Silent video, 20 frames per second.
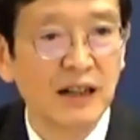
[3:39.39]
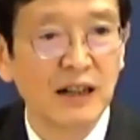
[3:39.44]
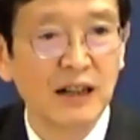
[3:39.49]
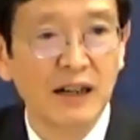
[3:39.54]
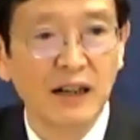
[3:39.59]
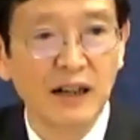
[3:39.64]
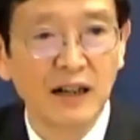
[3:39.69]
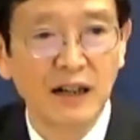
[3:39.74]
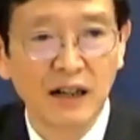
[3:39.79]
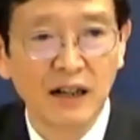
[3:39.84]

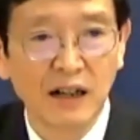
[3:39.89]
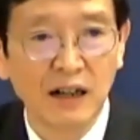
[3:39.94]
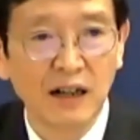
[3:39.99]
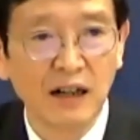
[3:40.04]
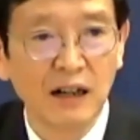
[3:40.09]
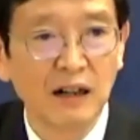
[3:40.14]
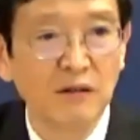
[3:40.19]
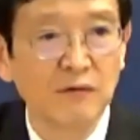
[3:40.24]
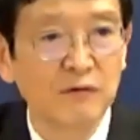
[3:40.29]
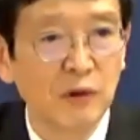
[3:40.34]

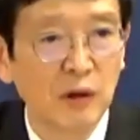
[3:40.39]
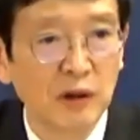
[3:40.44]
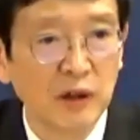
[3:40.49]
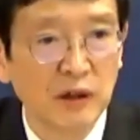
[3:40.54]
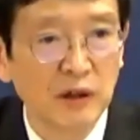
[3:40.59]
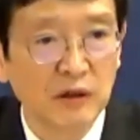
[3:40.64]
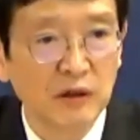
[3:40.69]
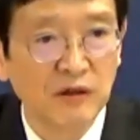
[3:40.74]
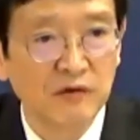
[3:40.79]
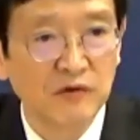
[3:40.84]
for
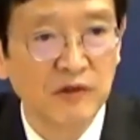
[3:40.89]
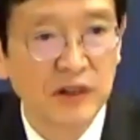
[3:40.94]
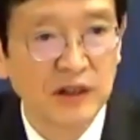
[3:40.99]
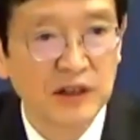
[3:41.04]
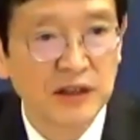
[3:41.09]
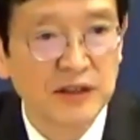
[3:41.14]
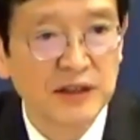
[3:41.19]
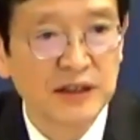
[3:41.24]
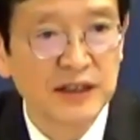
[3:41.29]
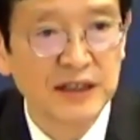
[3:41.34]
your
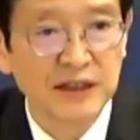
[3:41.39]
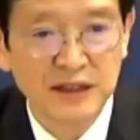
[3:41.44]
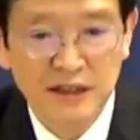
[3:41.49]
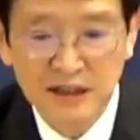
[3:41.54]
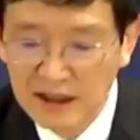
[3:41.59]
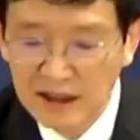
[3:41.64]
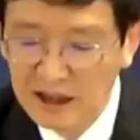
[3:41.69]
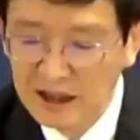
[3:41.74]
convenience.